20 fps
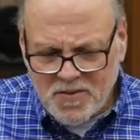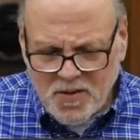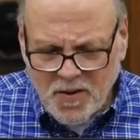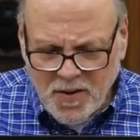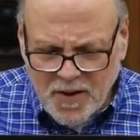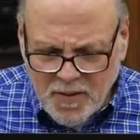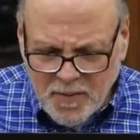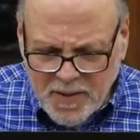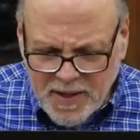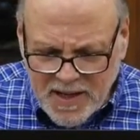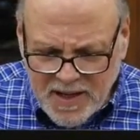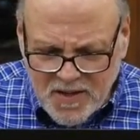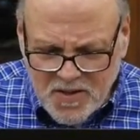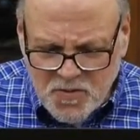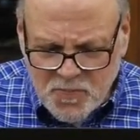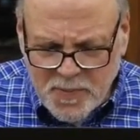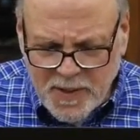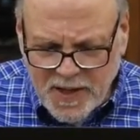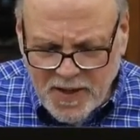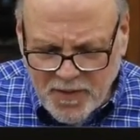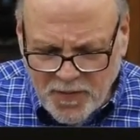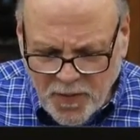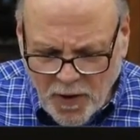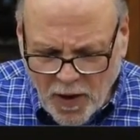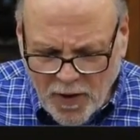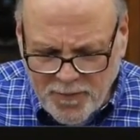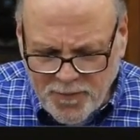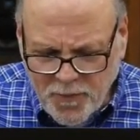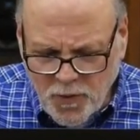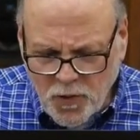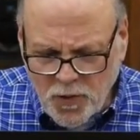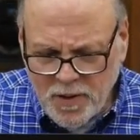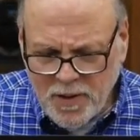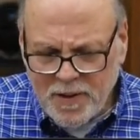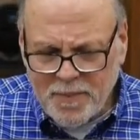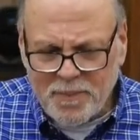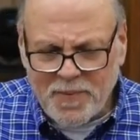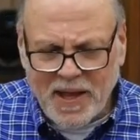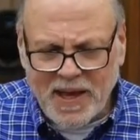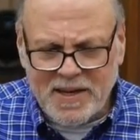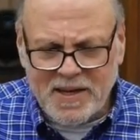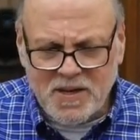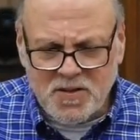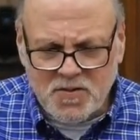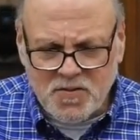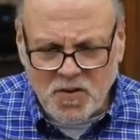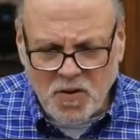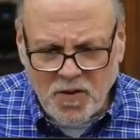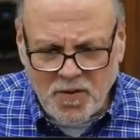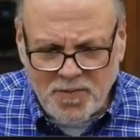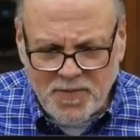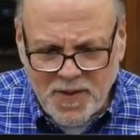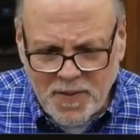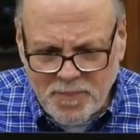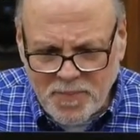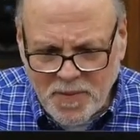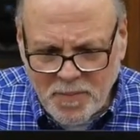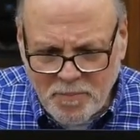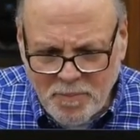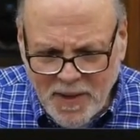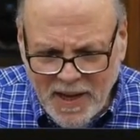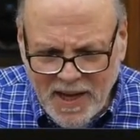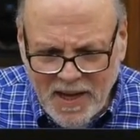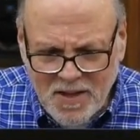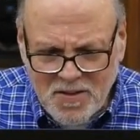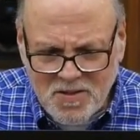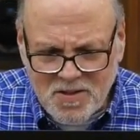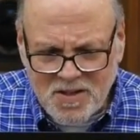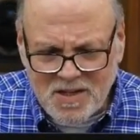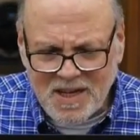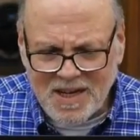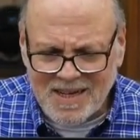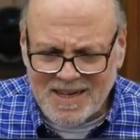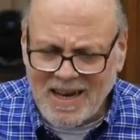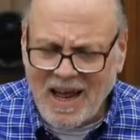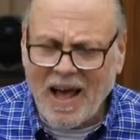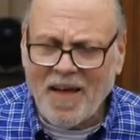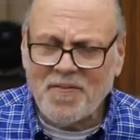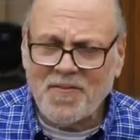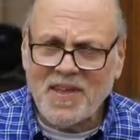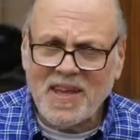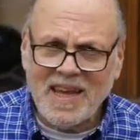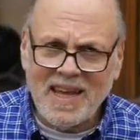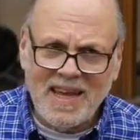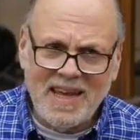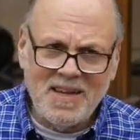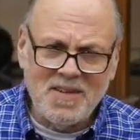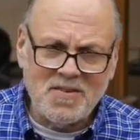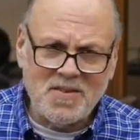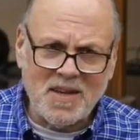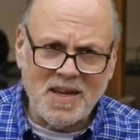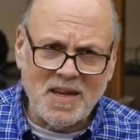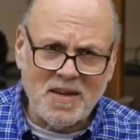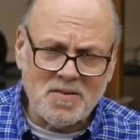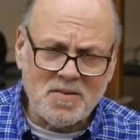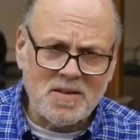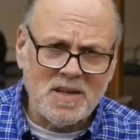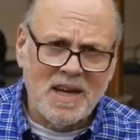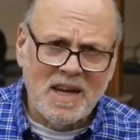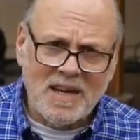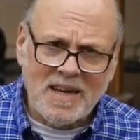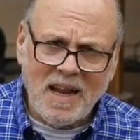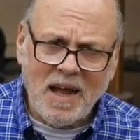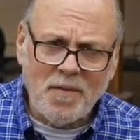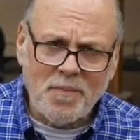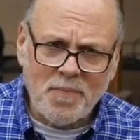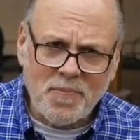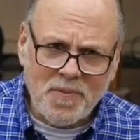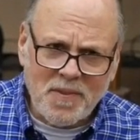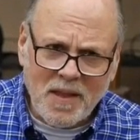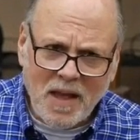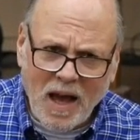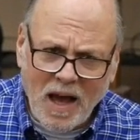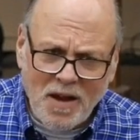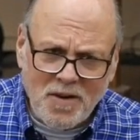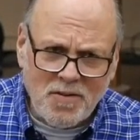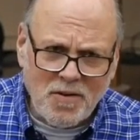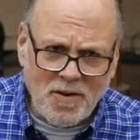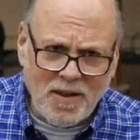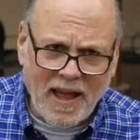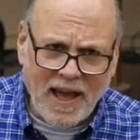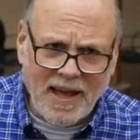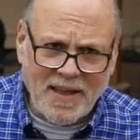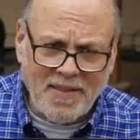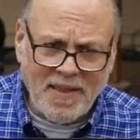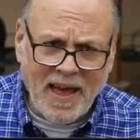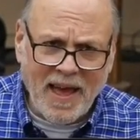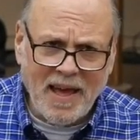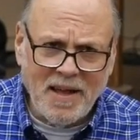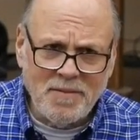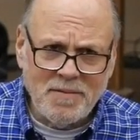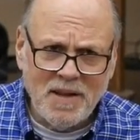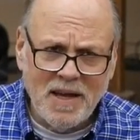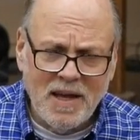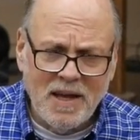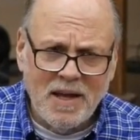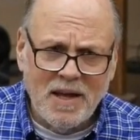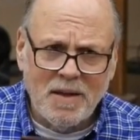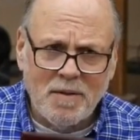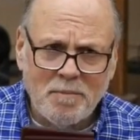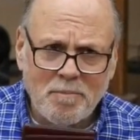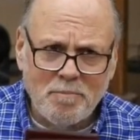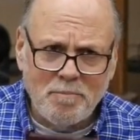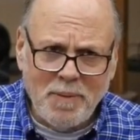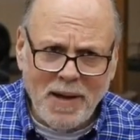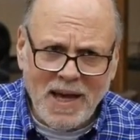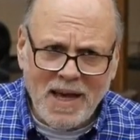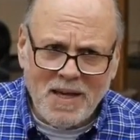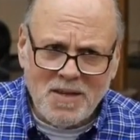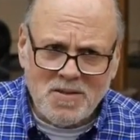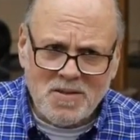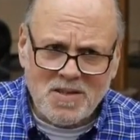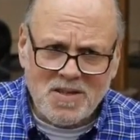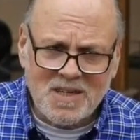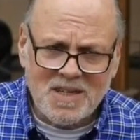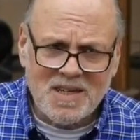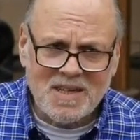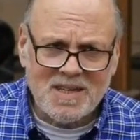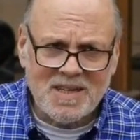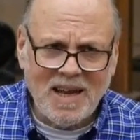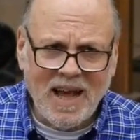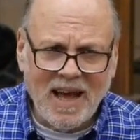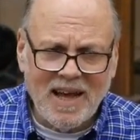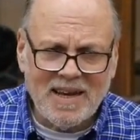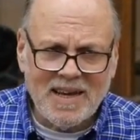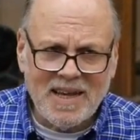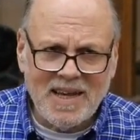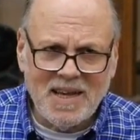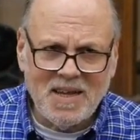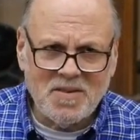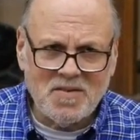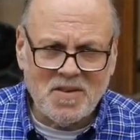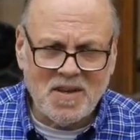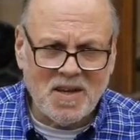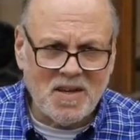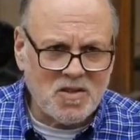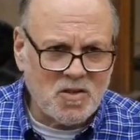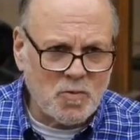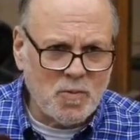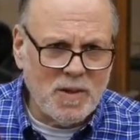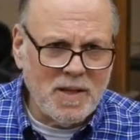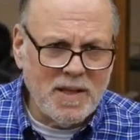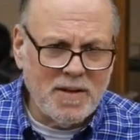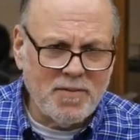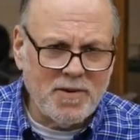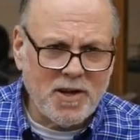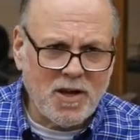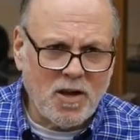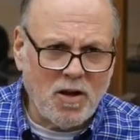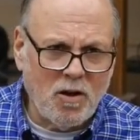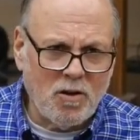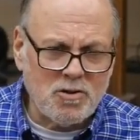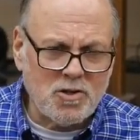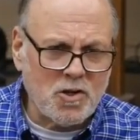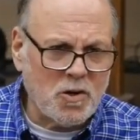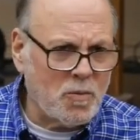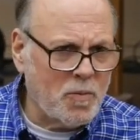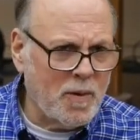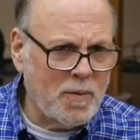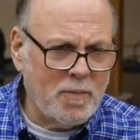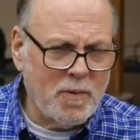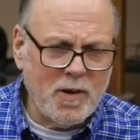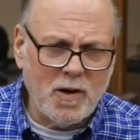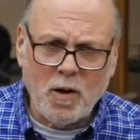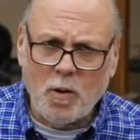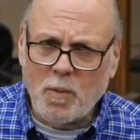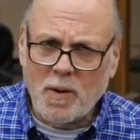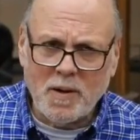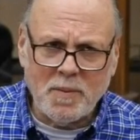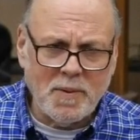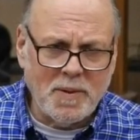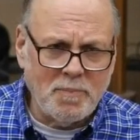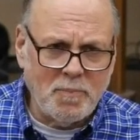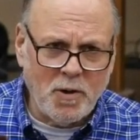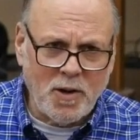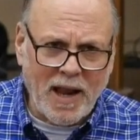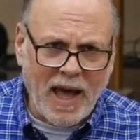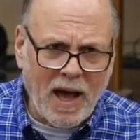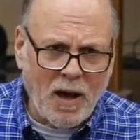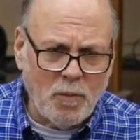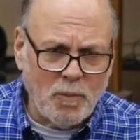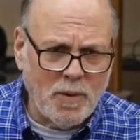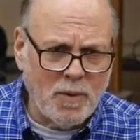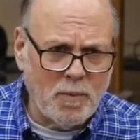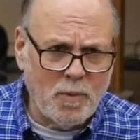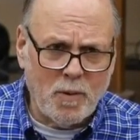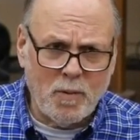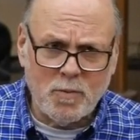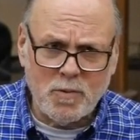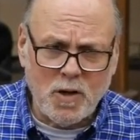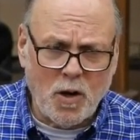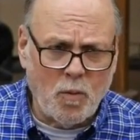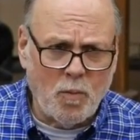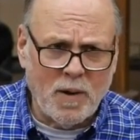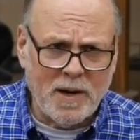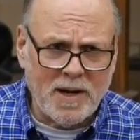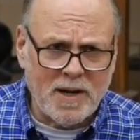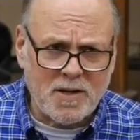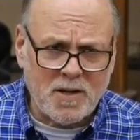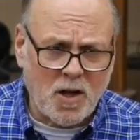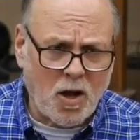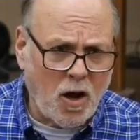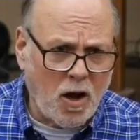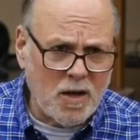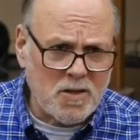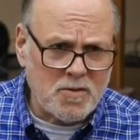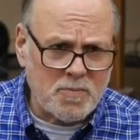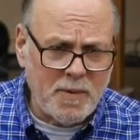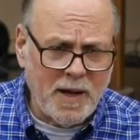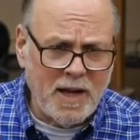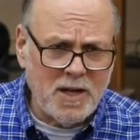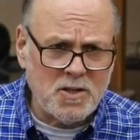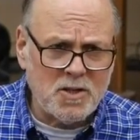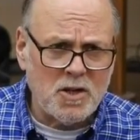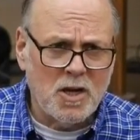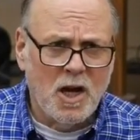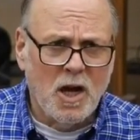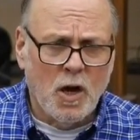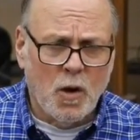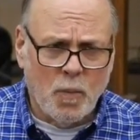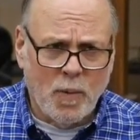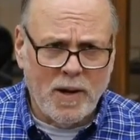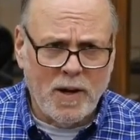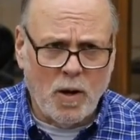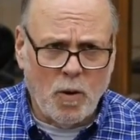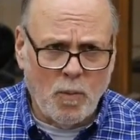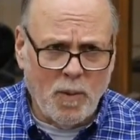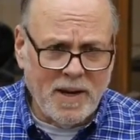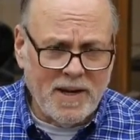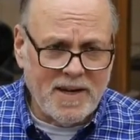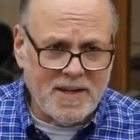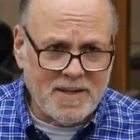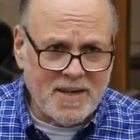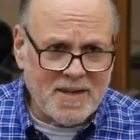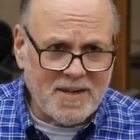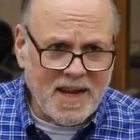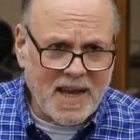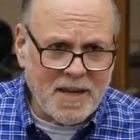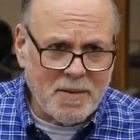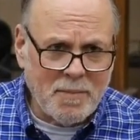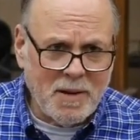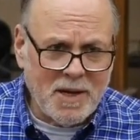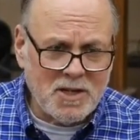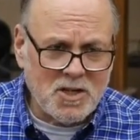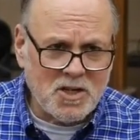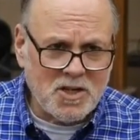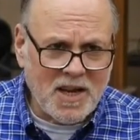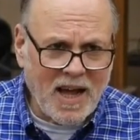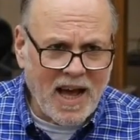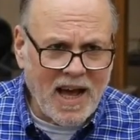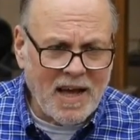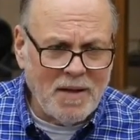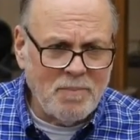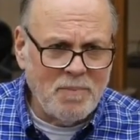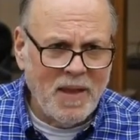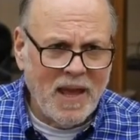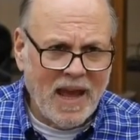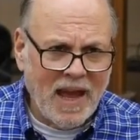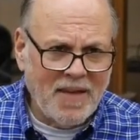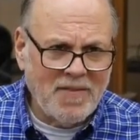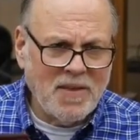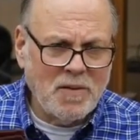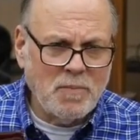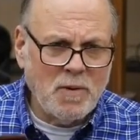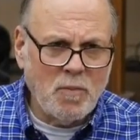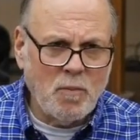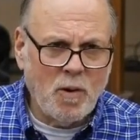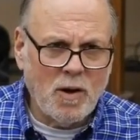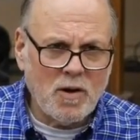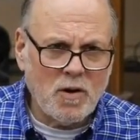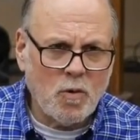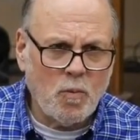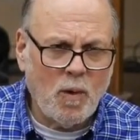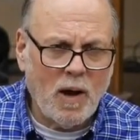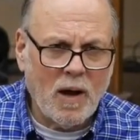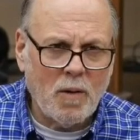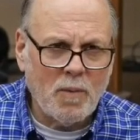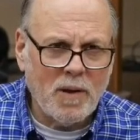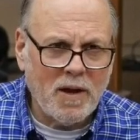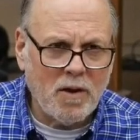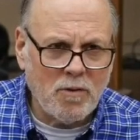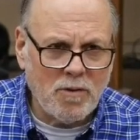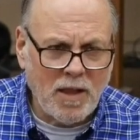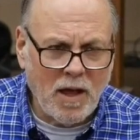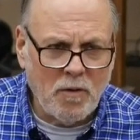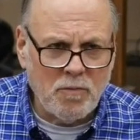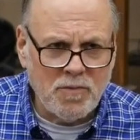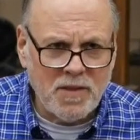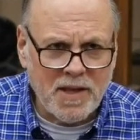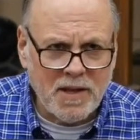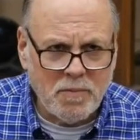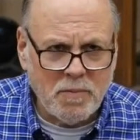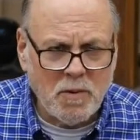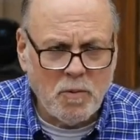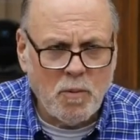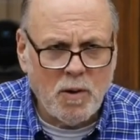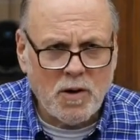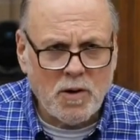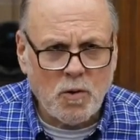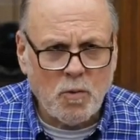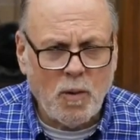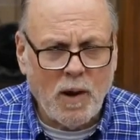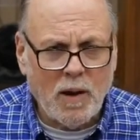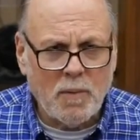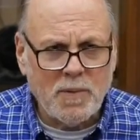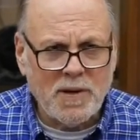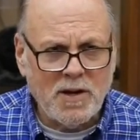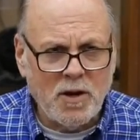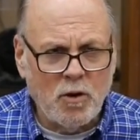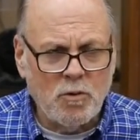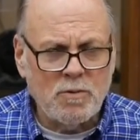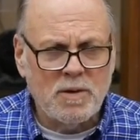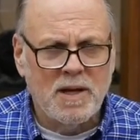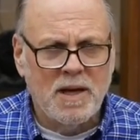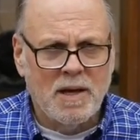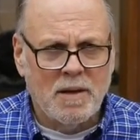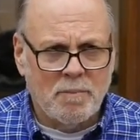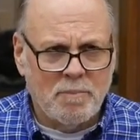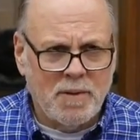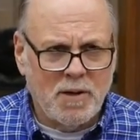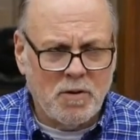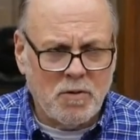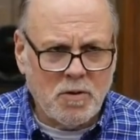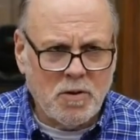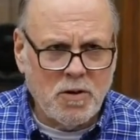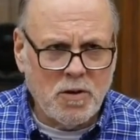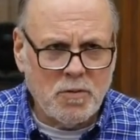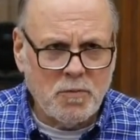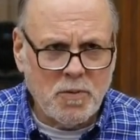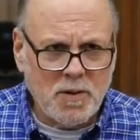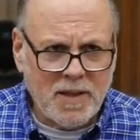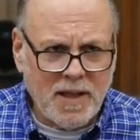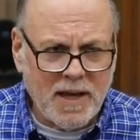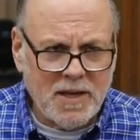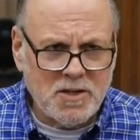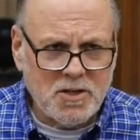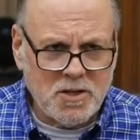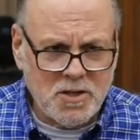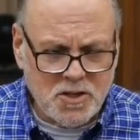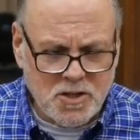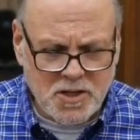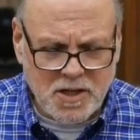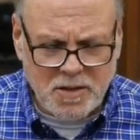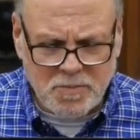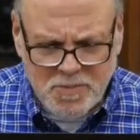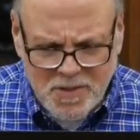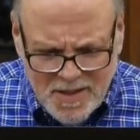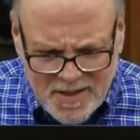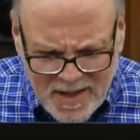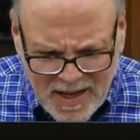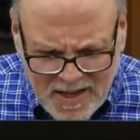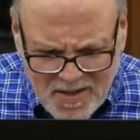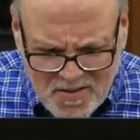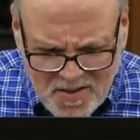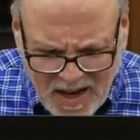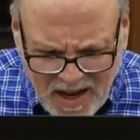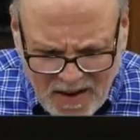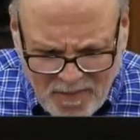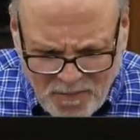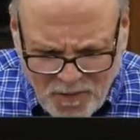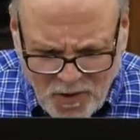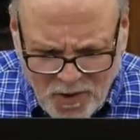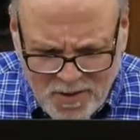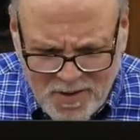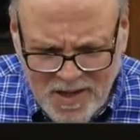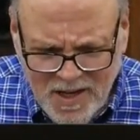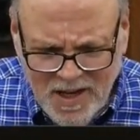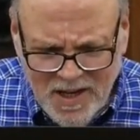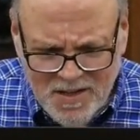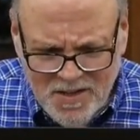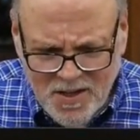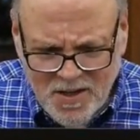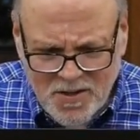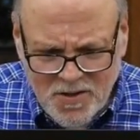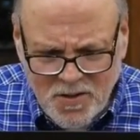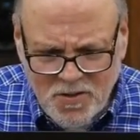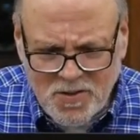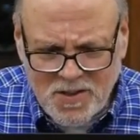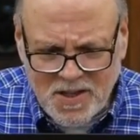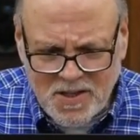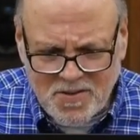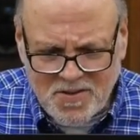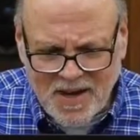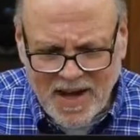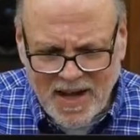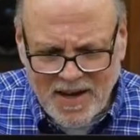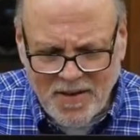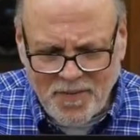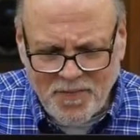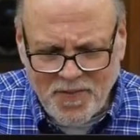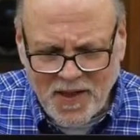So here he is being thoughtful, and he served them the best, not the easiest. Now, underline that best, not easiest. We live in a culture where we don't want to be put out, we don't want it to cost much, we don't want it to take much time, and then we wonder why we are lonely. We wonder why we don't build good relationships. It takes effort to do this kind